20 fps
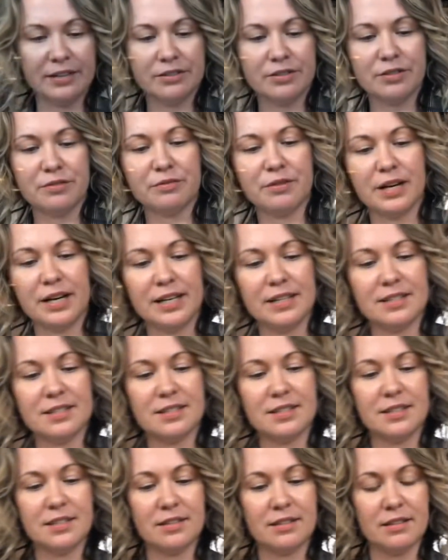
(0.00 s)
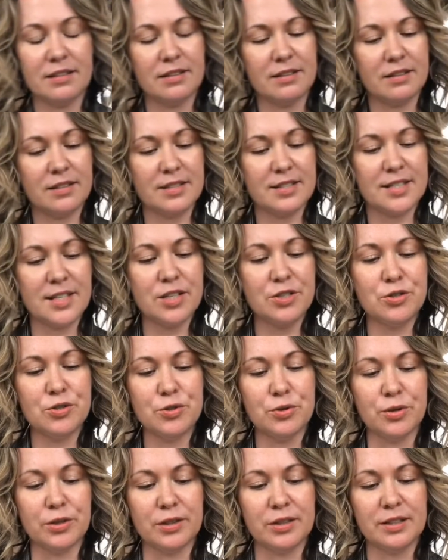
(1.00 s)
writes, the sixth
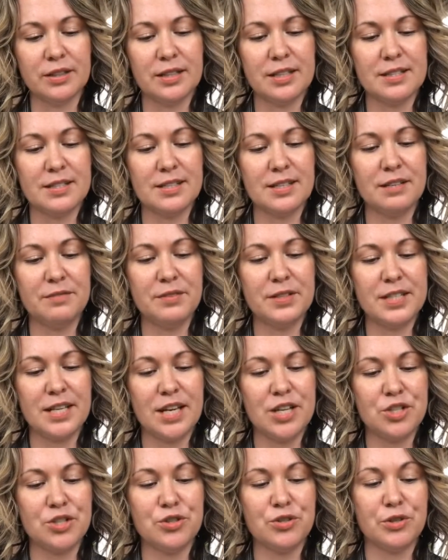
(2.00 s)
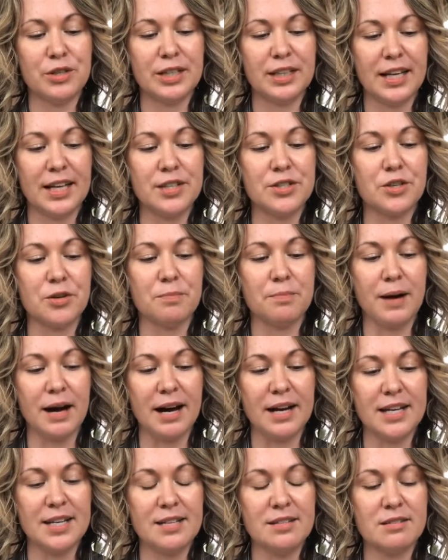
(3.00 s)
jewel is an invitation to cleanse our
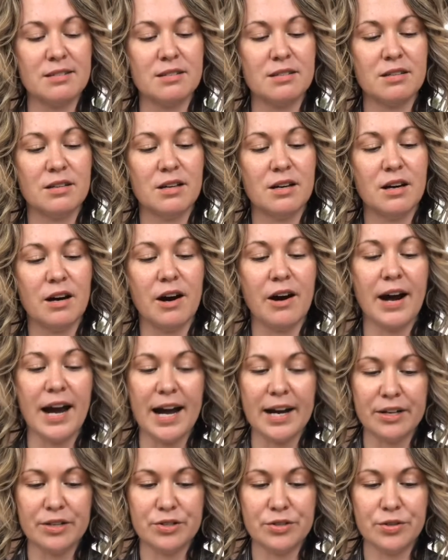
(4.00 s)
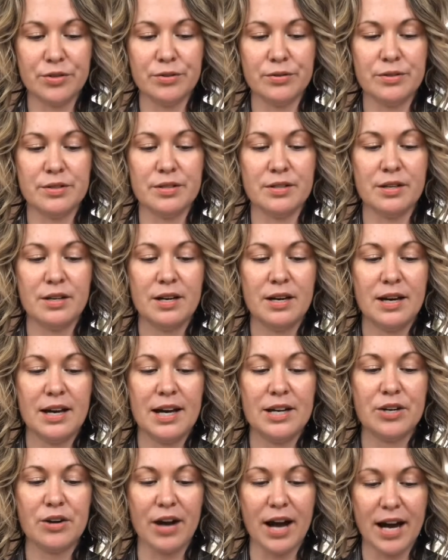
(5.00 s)
bodies, our attitudes,
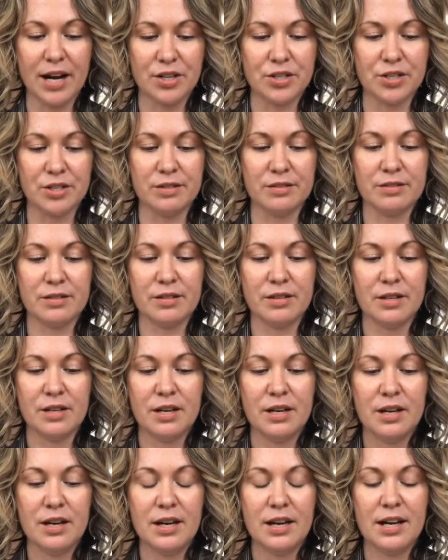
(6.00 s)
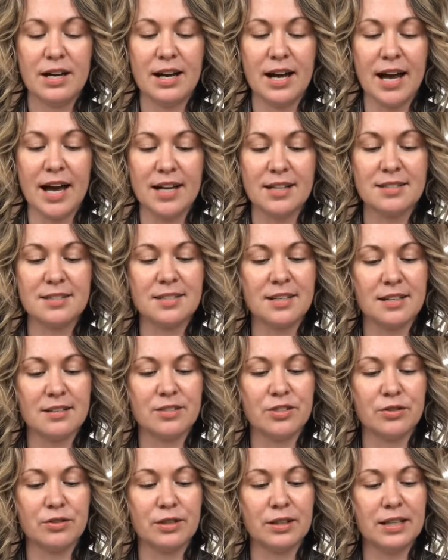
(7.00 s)
and our actions. It asks us
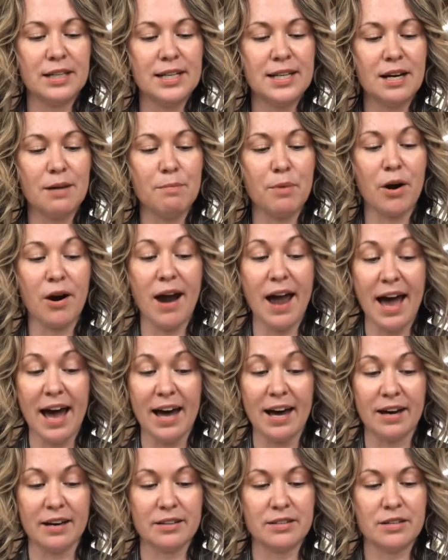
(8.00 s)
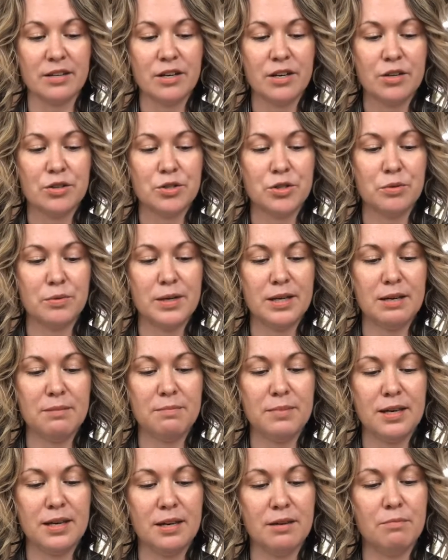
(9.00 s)
to clean up our act so we can
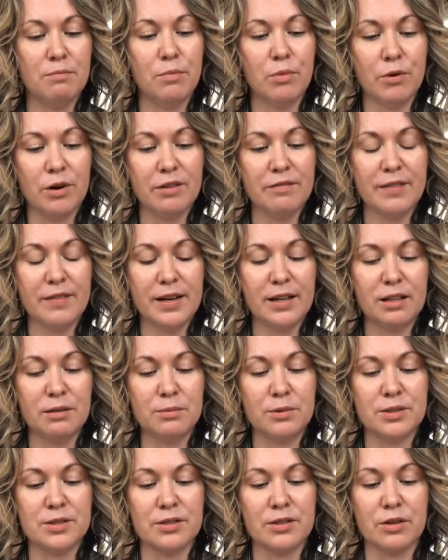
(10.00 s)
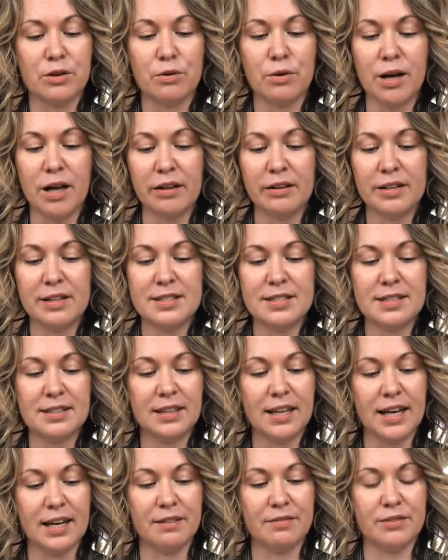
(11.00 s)
be more available to the qualities in
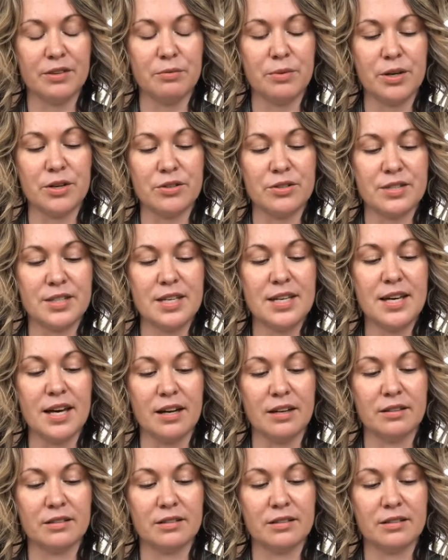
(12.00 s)
life that we are seeking.